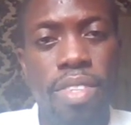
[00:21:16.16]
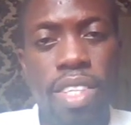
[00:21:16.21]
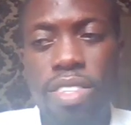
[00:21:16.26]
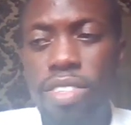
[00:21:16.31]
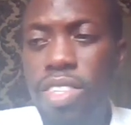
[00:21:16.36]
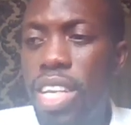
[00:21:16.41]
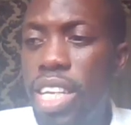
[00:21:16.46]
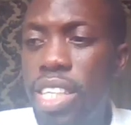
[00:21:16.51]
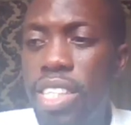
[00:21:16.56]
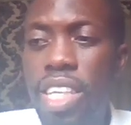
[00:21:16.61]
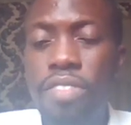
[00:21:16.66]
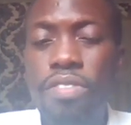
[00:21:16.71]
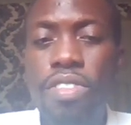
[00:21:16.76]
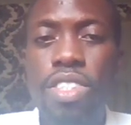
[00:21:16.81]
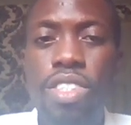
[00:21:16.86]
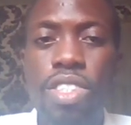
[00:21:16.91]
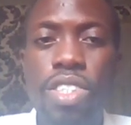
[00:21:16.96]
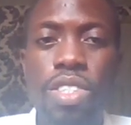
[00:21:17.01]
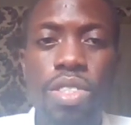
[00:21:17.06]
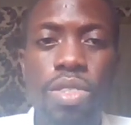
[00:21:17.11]
Release
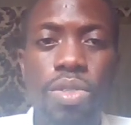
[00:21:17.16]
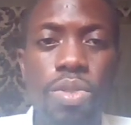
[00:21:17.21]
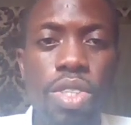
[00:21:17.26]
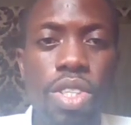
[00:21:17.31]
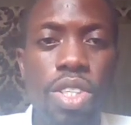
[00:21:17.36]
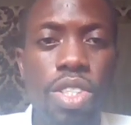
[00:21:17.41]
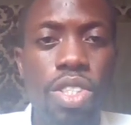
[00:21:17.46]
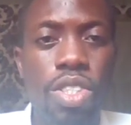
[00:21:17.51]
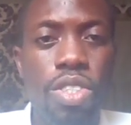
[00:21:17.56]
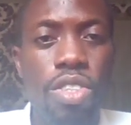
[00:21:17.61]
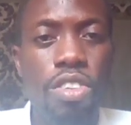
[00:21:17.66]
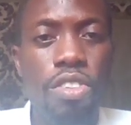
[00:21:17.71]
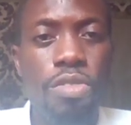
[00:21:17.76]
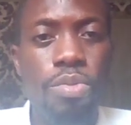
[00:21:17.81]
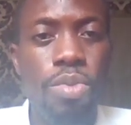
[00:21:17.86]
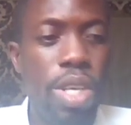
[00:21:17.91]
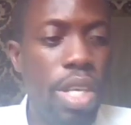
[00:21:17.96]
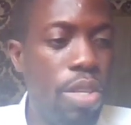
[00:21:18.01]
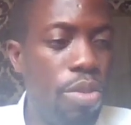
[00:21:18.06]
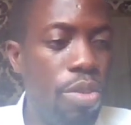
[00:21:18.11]
everything to the children of
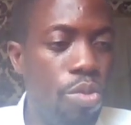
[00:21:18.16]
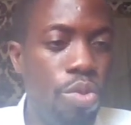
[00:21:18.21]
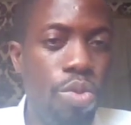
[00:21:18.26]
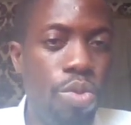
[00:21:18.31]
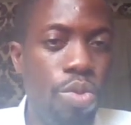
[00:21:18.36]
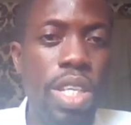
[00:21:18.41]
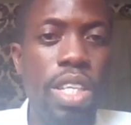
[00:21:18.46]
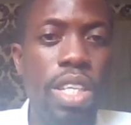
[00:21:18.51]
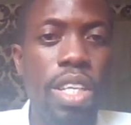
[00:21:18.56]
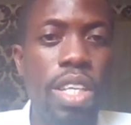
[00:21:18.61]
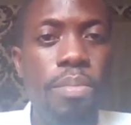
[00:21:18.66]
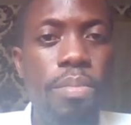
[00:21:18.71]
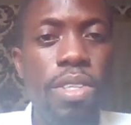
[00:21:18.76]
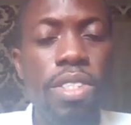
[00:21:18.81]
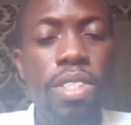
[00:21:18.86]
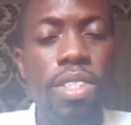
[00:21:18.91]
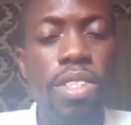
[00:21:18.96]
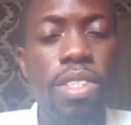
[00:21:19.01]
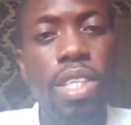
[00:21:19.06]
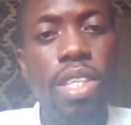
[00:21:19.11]
men when they have been
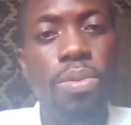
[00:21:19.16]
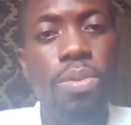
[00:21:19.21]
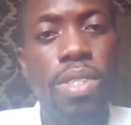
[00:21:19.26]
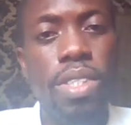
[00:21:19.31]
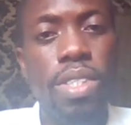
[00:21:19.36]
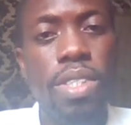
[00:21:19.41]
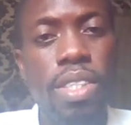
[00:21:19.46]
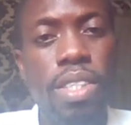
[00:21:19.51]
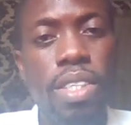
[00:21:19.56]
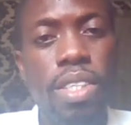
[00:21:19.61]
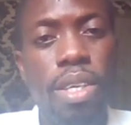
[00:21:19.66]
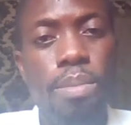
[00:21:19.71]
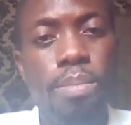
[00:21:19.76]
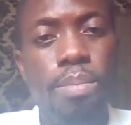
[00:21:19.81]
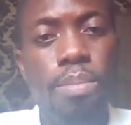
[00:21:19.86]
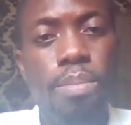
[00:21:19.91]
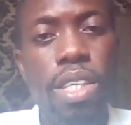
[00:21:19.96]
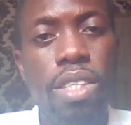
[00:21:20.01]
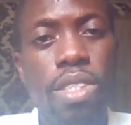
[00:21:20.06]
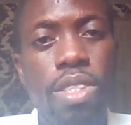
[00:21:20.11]
seduced
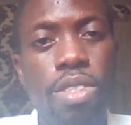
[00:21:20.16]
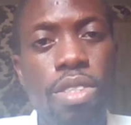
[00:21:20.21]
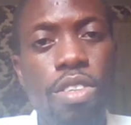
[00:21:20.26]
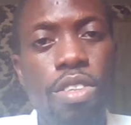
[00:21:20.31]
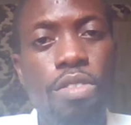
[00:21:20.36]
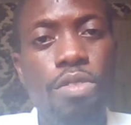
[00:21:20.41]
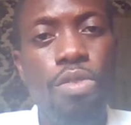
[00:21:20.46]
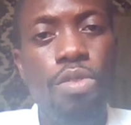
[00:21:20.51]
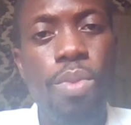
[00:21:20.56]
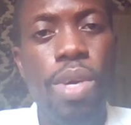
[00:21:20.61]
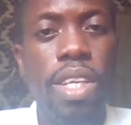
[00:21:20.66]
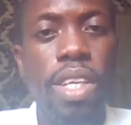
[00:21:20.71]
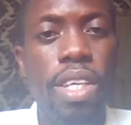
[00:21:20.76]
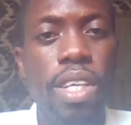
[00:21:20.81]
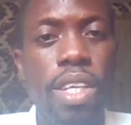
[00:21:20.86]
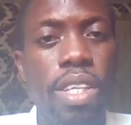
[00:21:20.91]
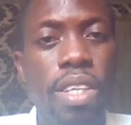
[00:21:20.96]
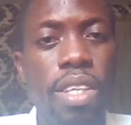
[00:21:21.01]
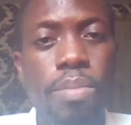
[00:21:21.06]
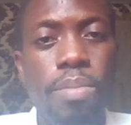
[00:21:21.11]
by children of women.
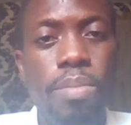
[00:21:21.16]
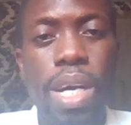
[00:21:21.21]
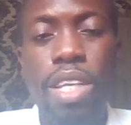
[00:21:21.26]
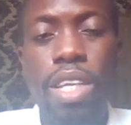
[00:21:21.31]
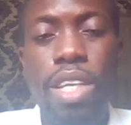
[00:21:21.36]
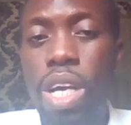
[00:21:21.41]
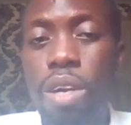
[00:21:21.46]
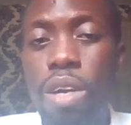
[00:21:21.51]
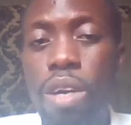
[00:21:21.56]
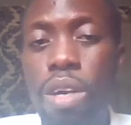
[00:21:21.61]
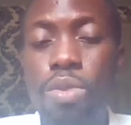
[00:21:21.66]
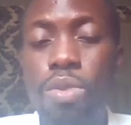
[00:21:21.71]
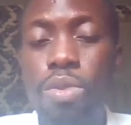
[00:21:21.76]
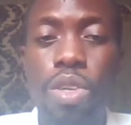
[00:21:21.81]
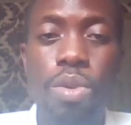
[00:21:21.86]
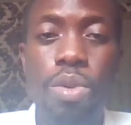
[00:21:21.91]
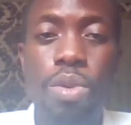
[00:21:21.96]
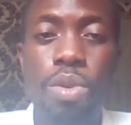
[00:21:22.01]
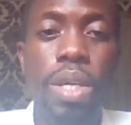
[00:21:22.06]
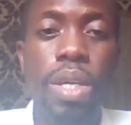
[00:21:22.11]
By
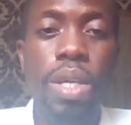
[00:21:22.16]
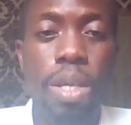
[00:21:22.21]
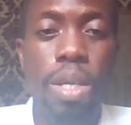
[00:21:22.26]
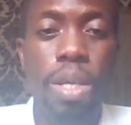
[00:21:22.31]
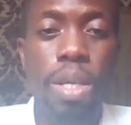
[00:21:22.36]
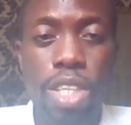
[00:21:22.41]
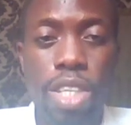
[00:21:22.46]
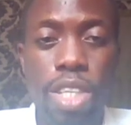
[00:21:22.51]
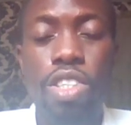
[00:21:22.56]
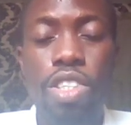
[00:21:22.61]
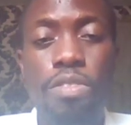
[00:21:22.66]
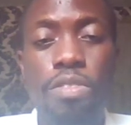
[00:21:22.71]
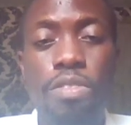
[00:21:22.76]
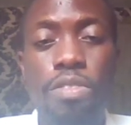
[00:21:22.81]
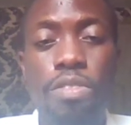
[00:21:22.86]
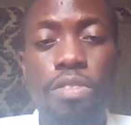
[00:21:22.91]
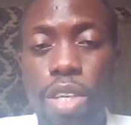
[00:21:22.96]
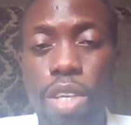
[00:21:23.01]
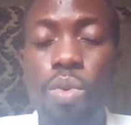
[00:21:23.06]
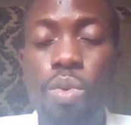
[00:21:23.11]
the children of
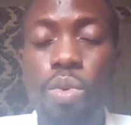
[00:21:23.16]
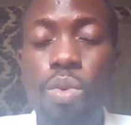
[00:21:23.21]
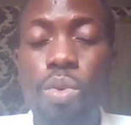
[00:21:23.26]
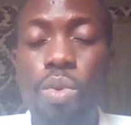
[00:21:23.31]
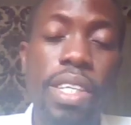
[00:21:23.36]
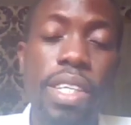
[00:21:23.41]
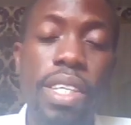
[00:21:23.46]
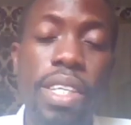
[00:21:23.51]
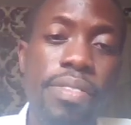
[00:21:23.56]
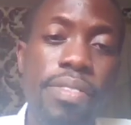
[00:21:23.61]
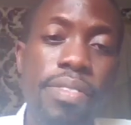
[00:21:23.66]
men or the women.